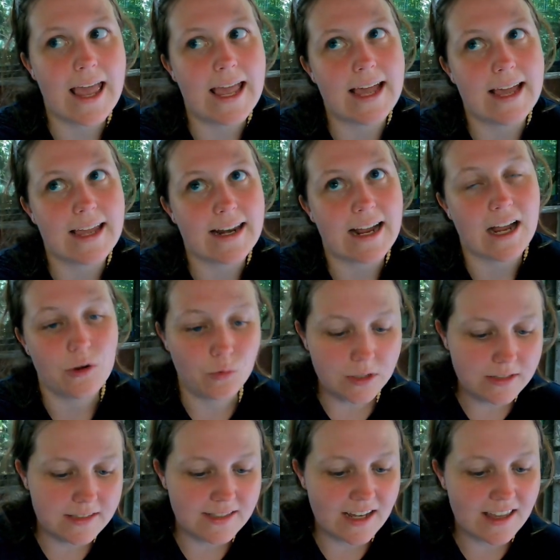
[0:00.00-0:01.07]
and I
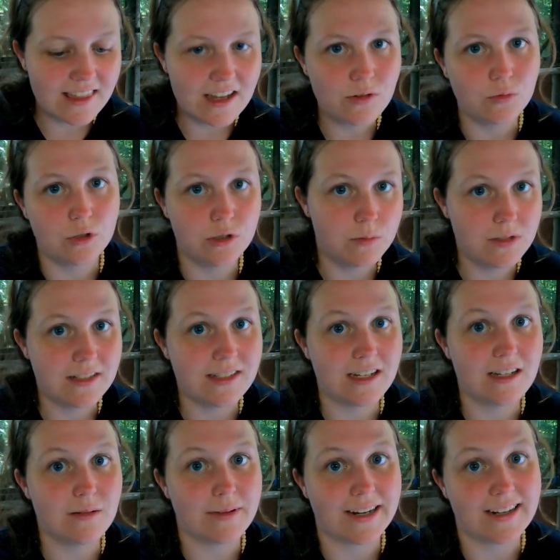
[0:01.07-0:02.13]
would say they would be
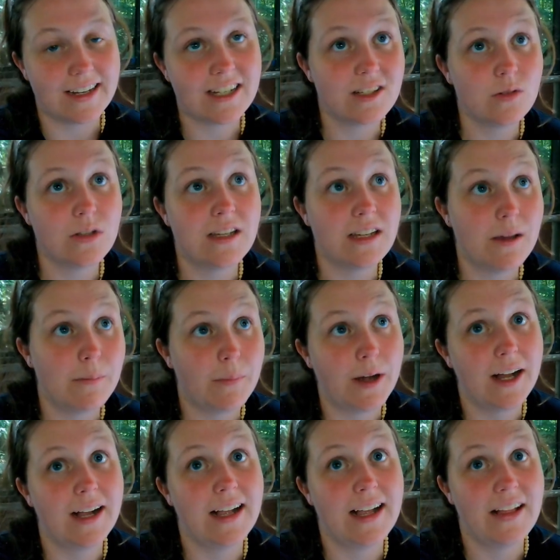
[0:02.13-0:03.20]
done by next week,
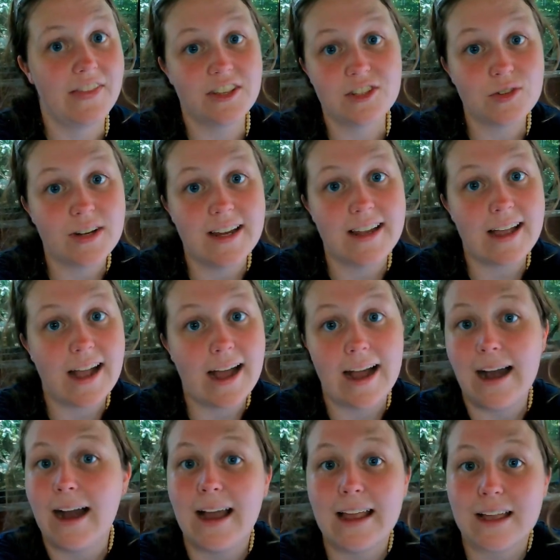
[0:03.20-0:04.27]
but at this rate,
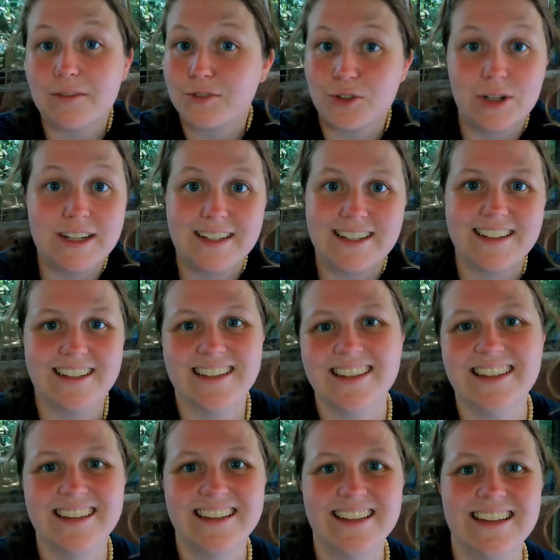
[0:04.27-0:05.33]
I have no idea.
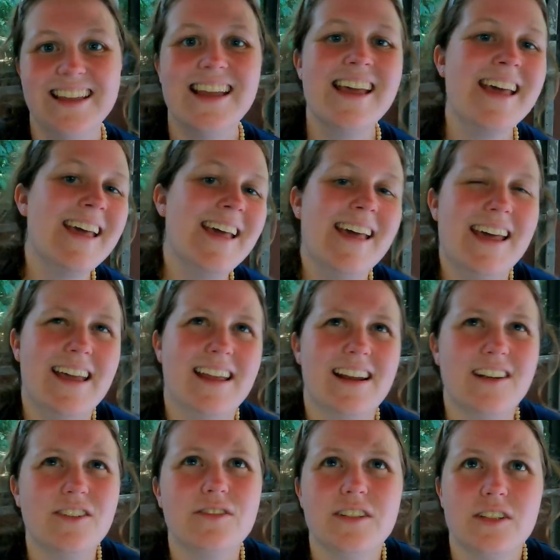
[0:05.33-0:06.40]
And
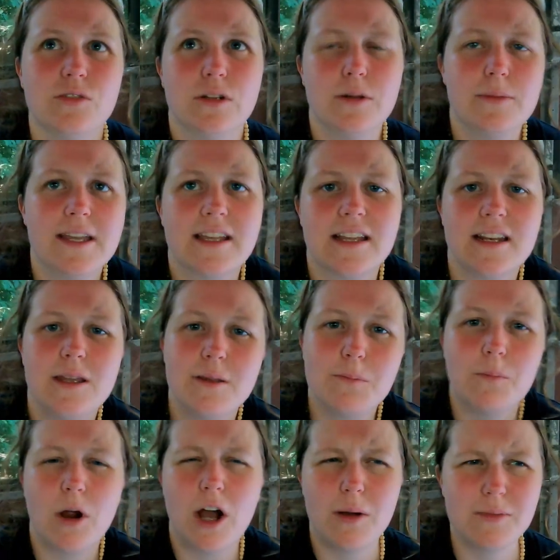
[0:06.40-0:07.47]
I don't really want to make any
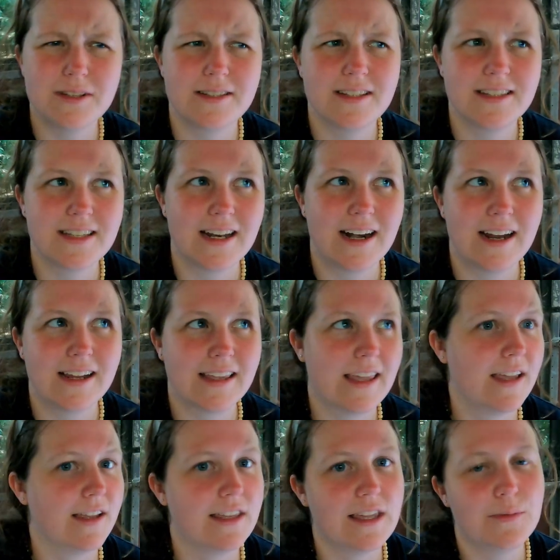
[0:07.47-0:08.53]
promises that I
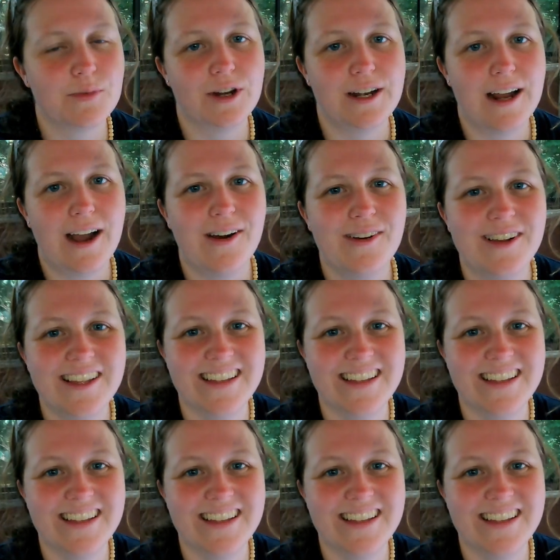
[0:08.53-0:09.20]
can't keep right now.